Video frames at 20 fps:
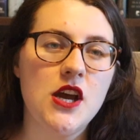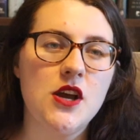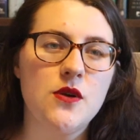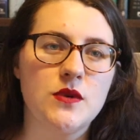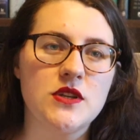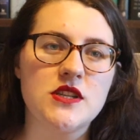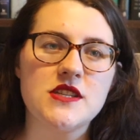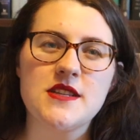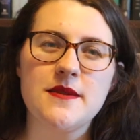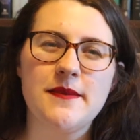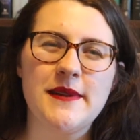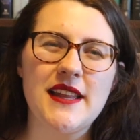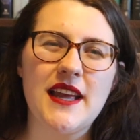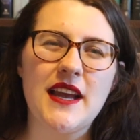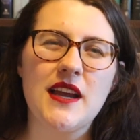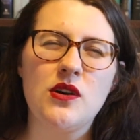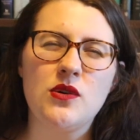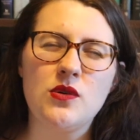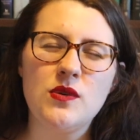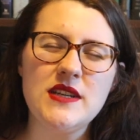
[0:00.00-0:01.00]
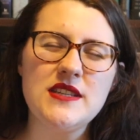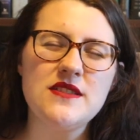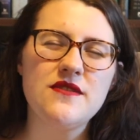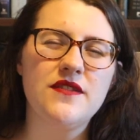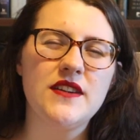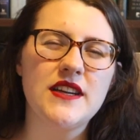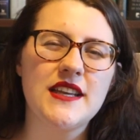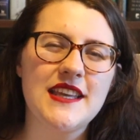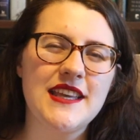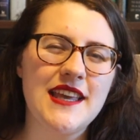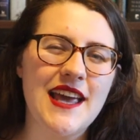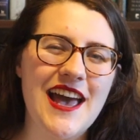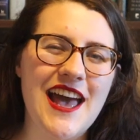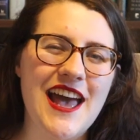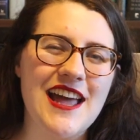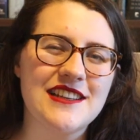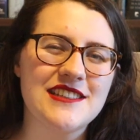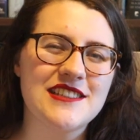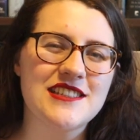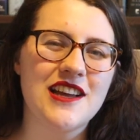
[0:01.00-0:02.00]
which is the bit I always
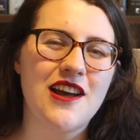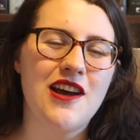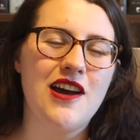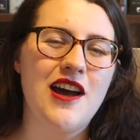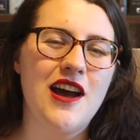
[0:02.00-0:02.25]
forget